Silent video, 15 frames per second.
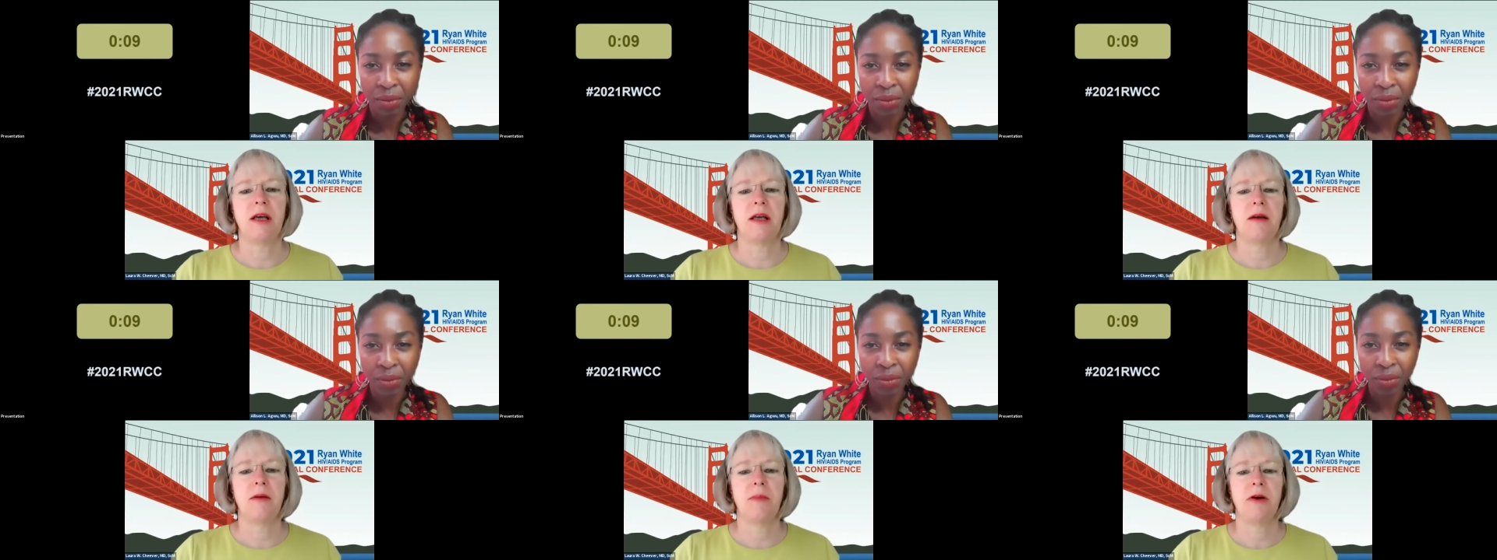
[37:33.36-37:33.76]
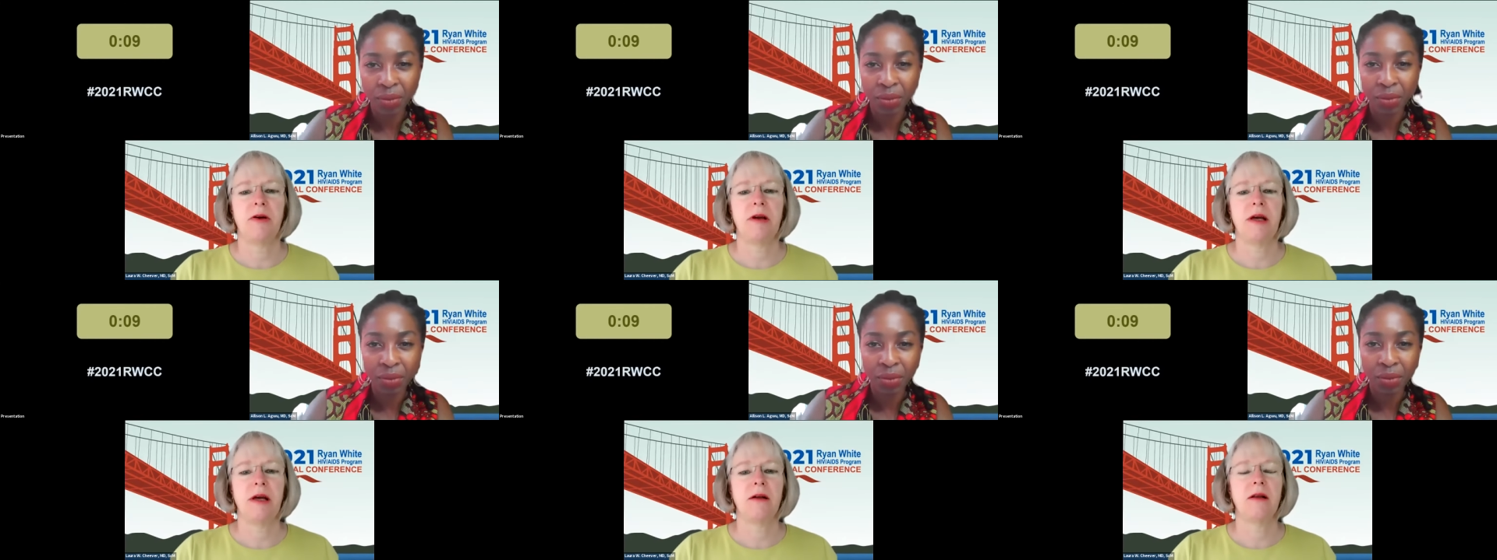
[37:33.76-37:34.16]
Speaker 1: in
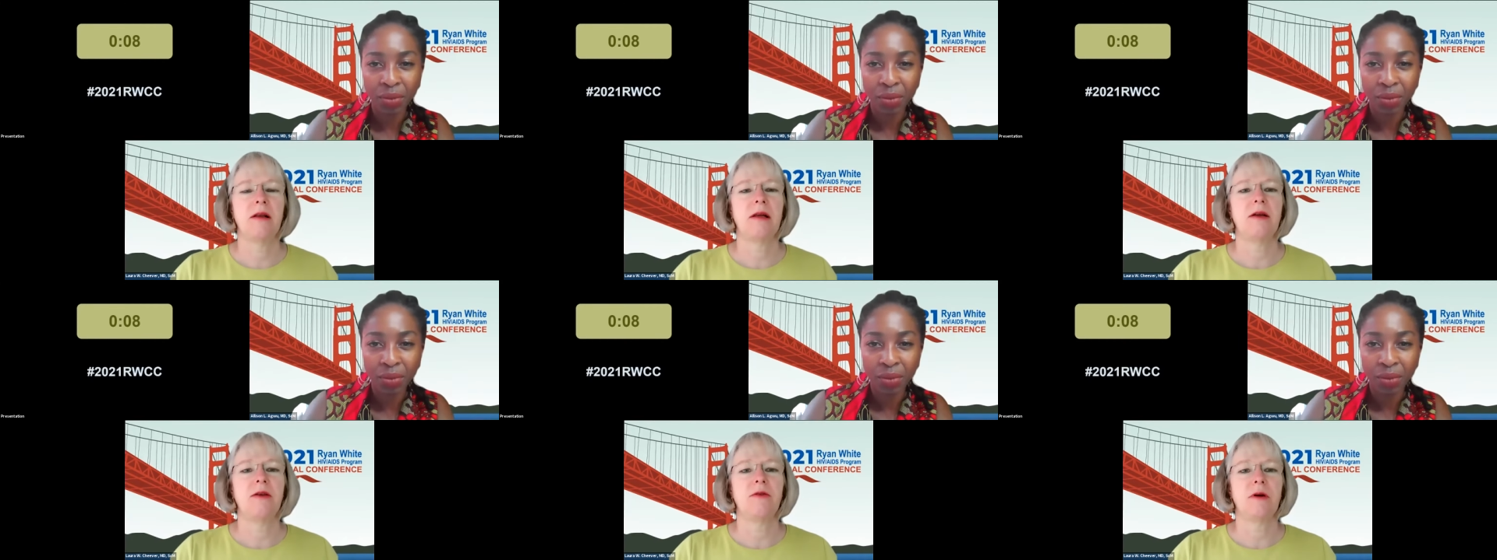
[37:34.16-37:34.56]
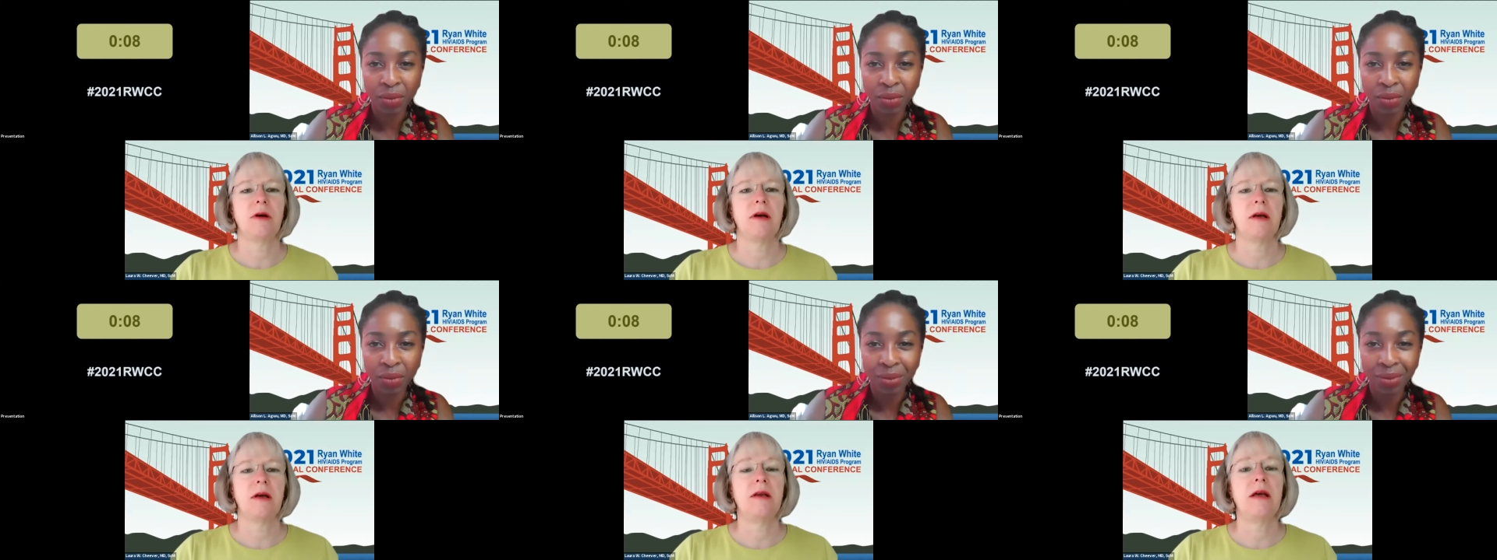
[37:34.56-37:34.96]
perinatally,
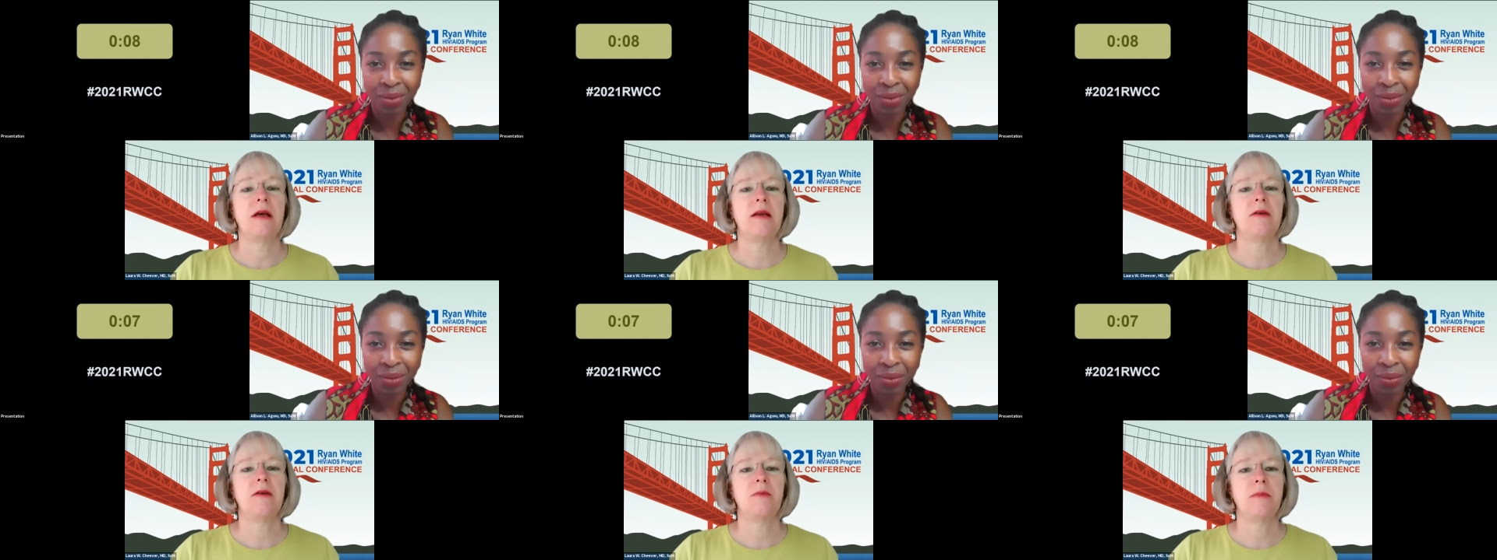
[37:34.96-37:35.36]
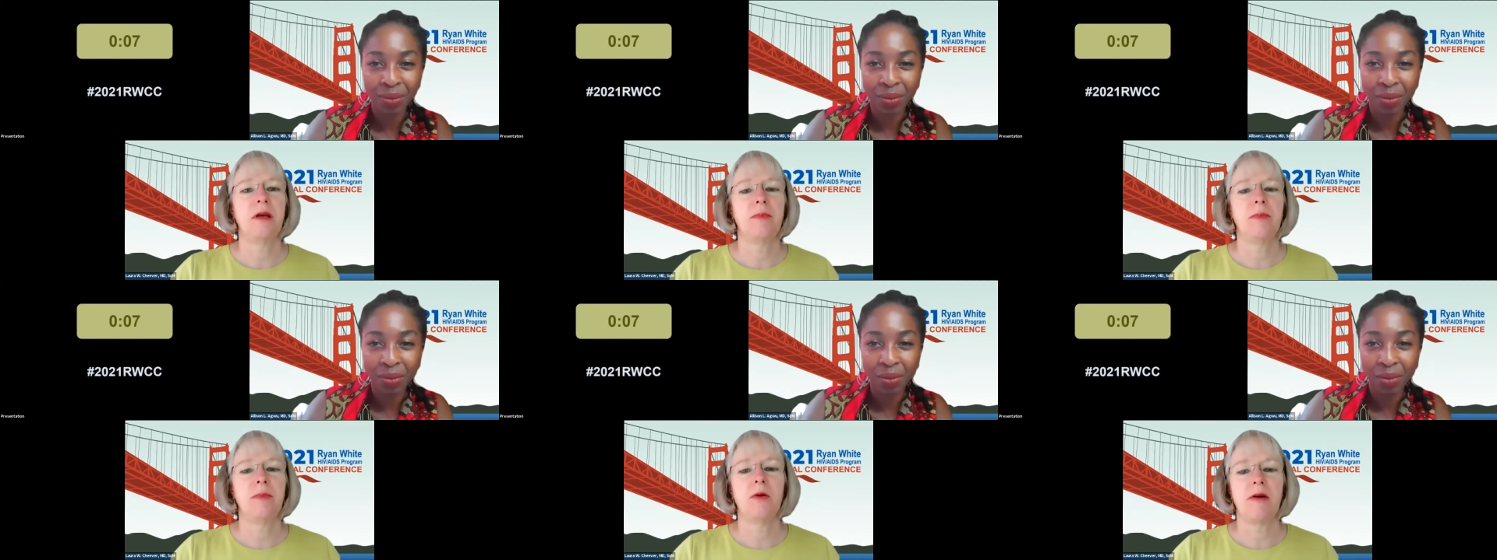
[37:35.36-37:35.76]
in, in
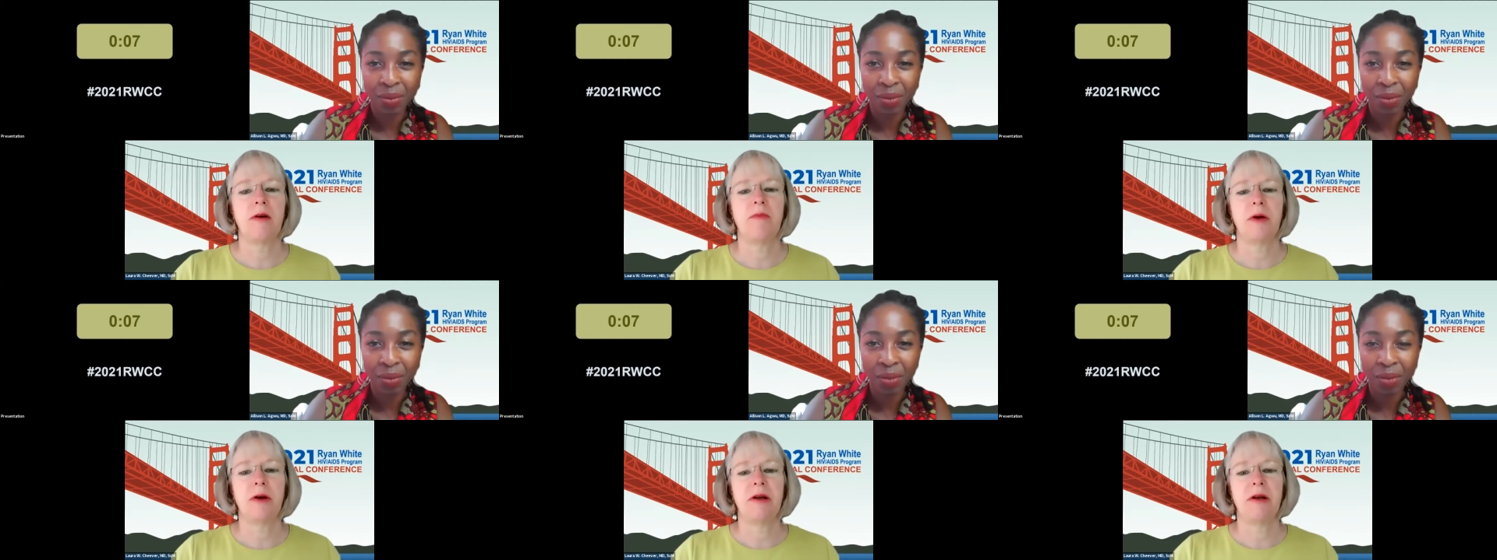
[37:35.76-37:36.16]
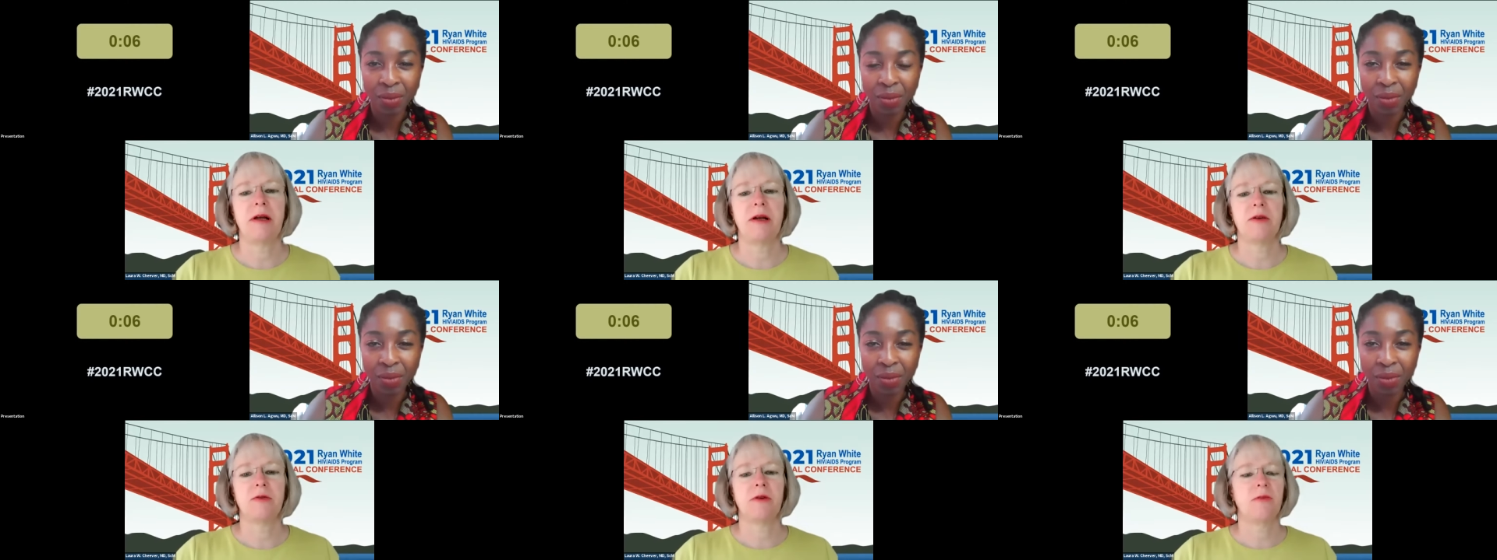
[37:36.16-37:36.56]
people who have
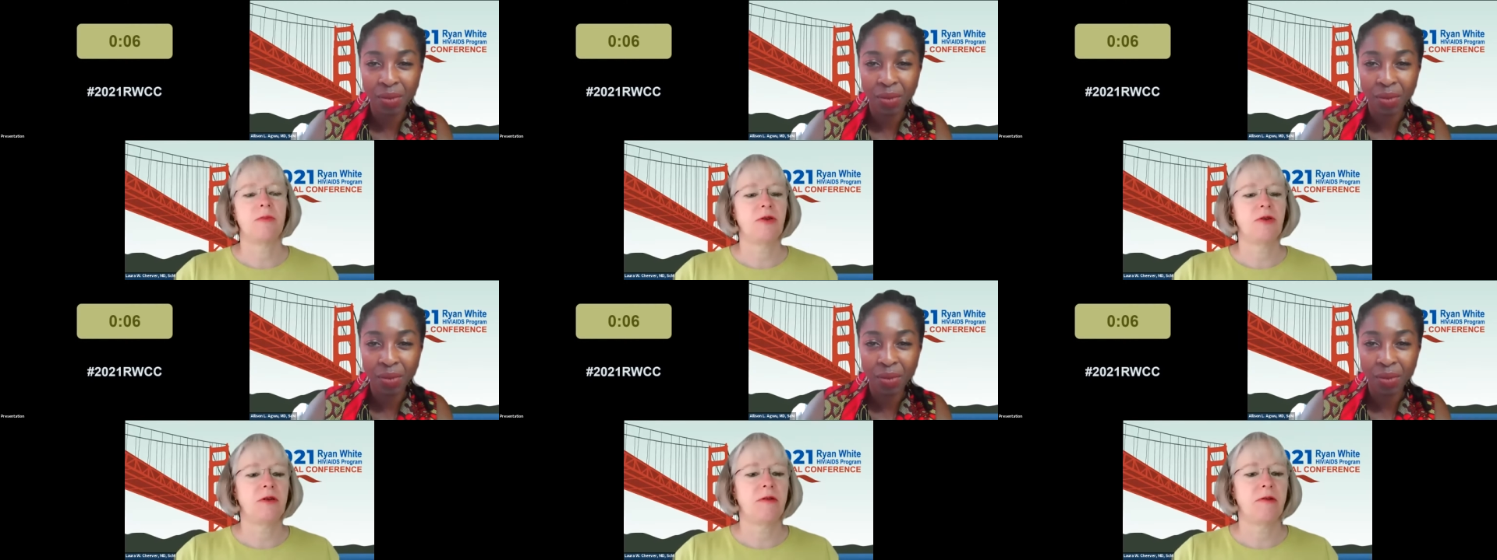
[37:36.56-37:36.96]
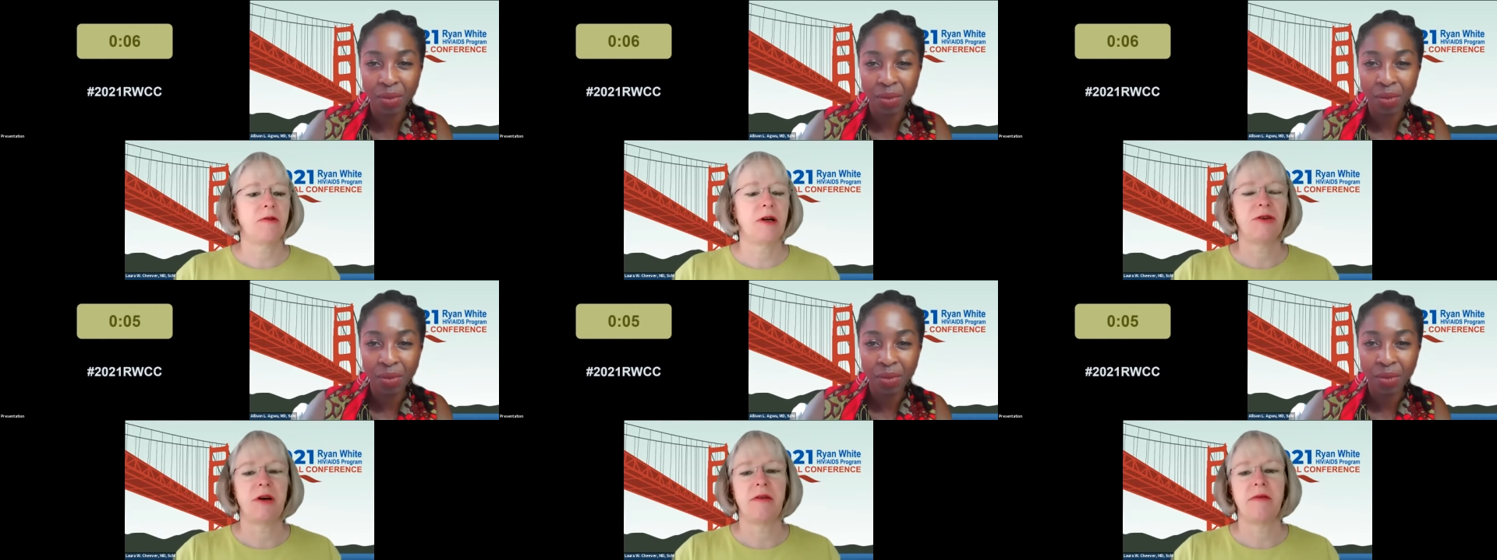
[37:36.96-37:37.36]
perinatal transmission
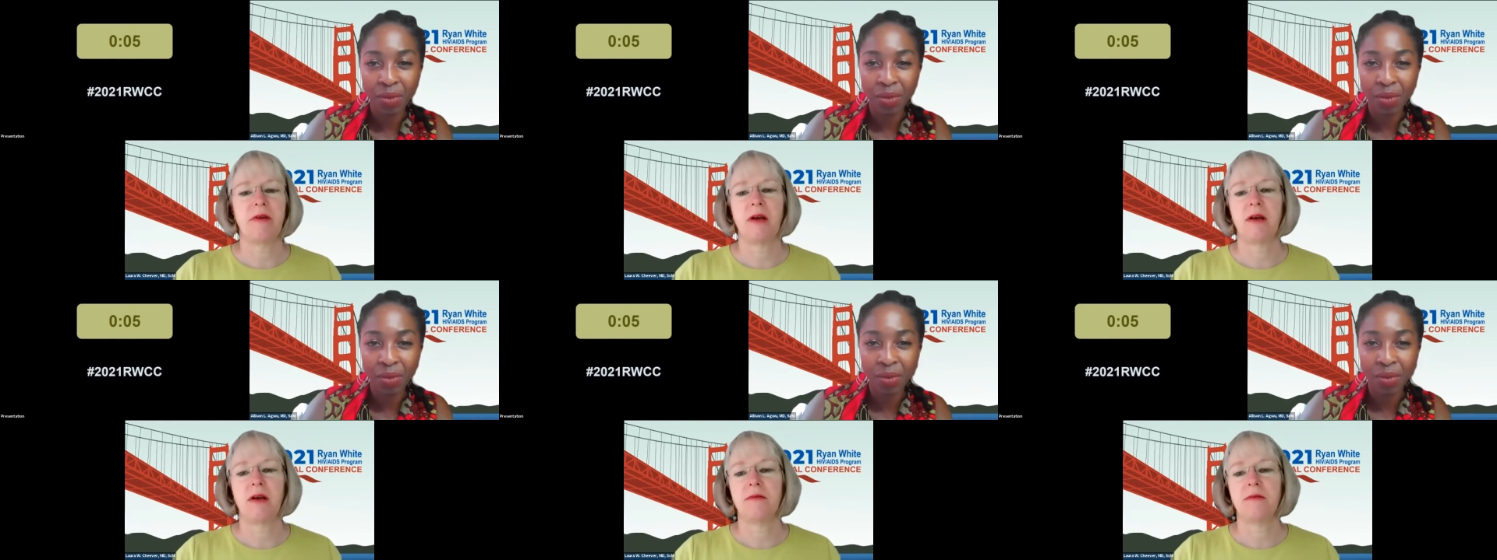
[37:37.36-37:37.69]
of their HIV?